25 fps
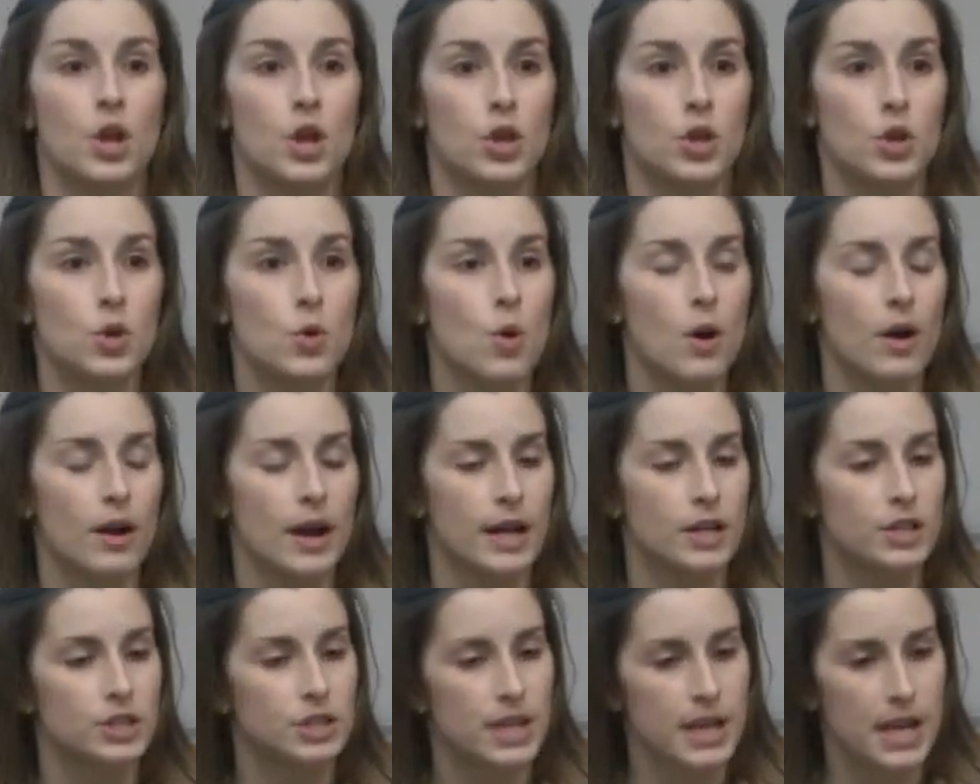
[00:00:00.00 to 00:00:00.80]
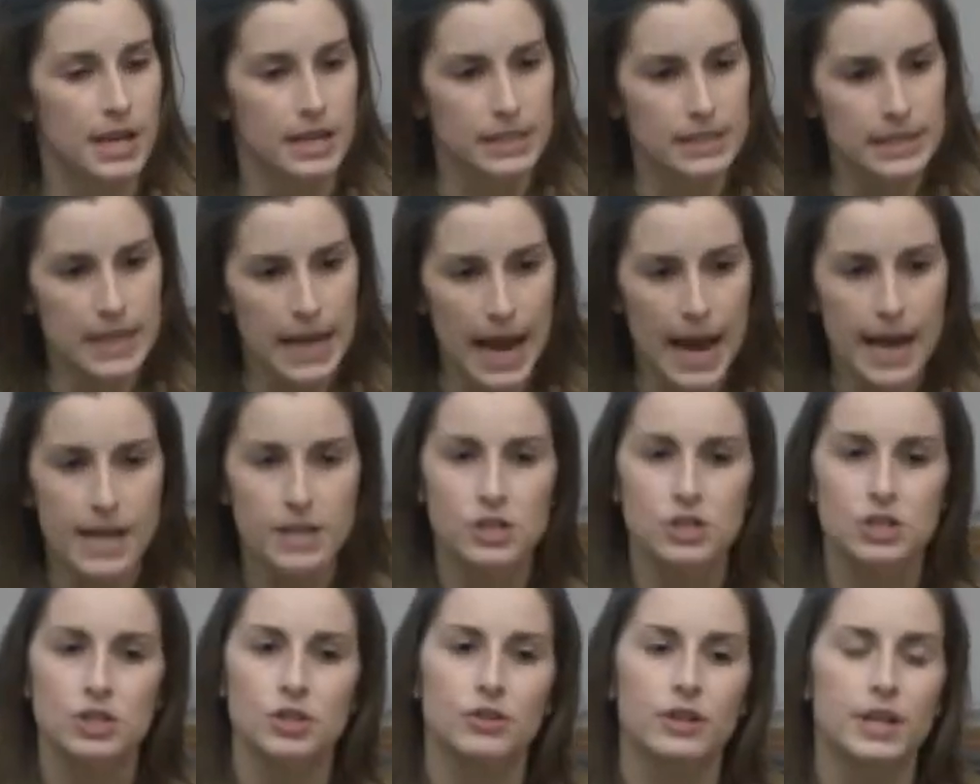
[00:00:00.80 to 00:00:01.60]
You are actually
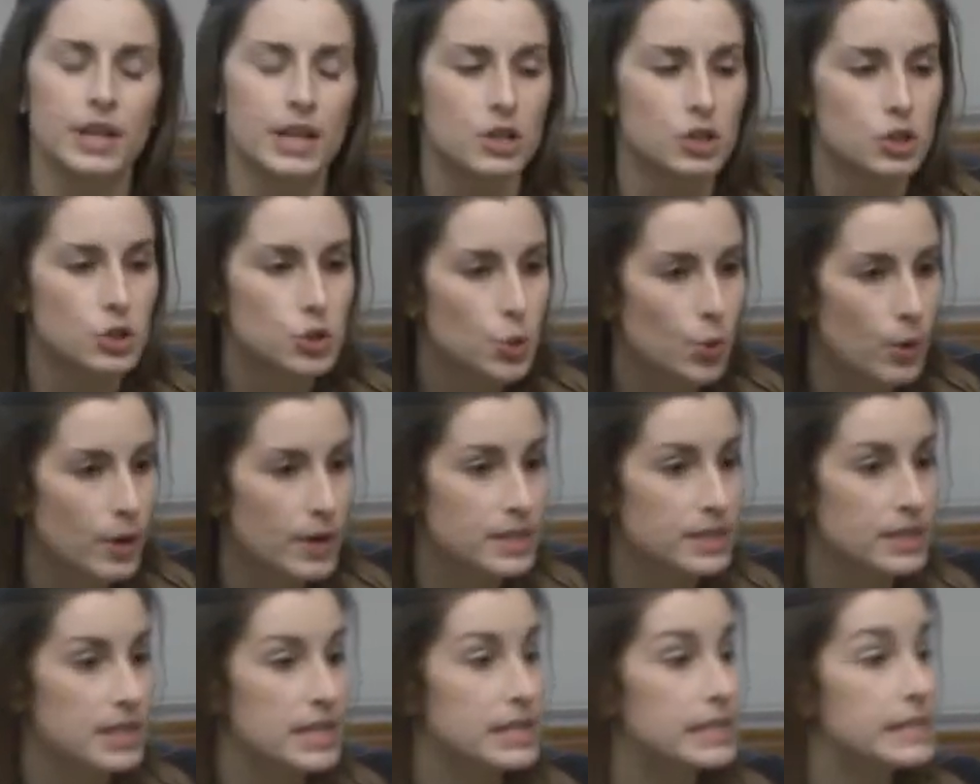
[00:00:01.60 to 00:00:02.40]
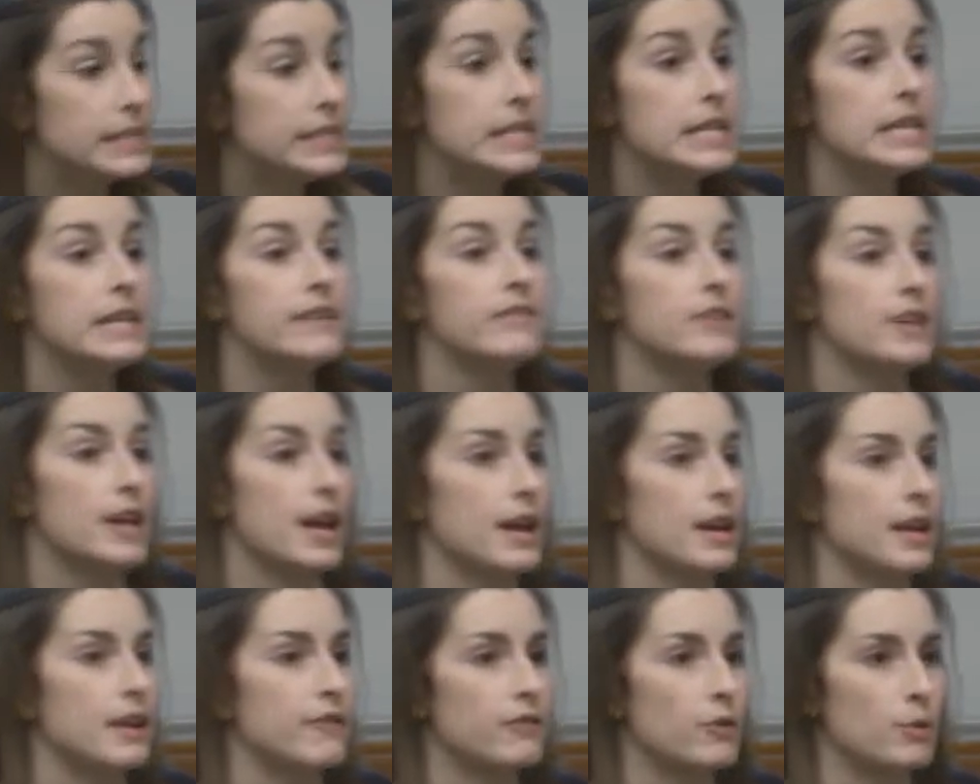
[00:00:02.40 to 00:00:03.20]
intentionally and joyously
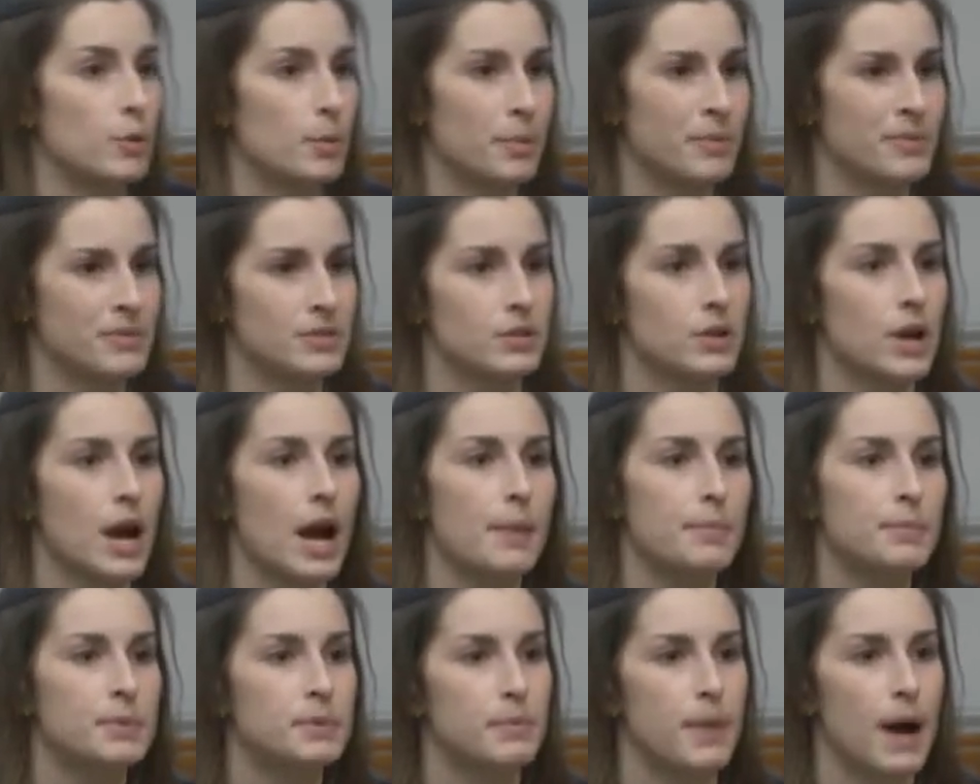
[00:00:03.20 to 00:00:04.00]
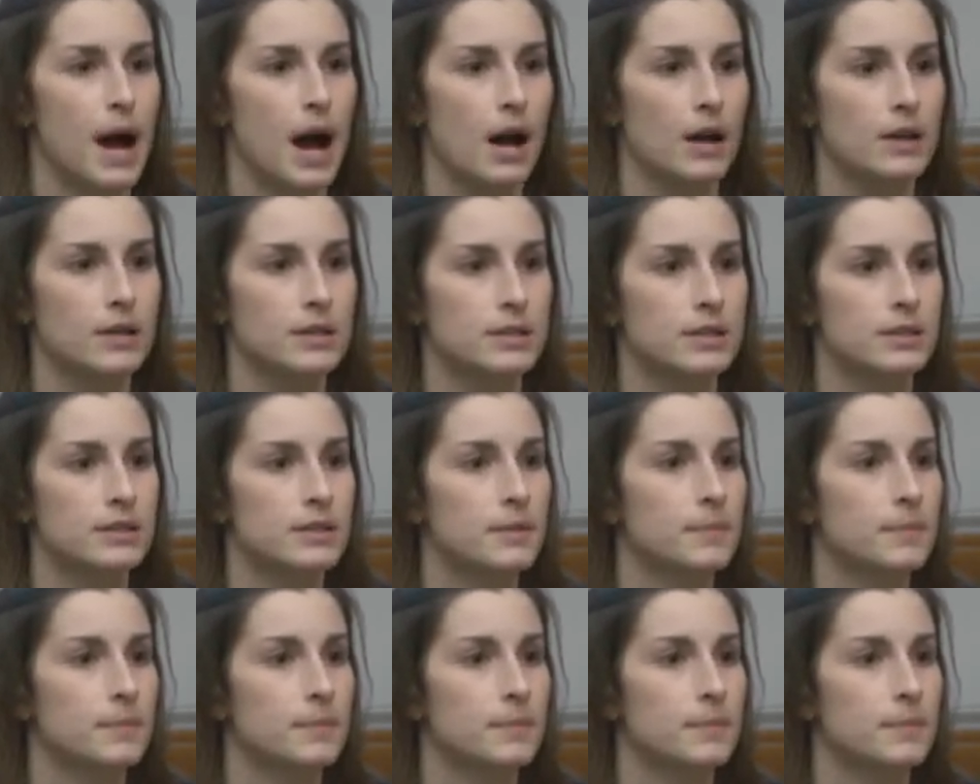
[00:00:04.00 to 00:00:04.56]
deviating from a prescribed box.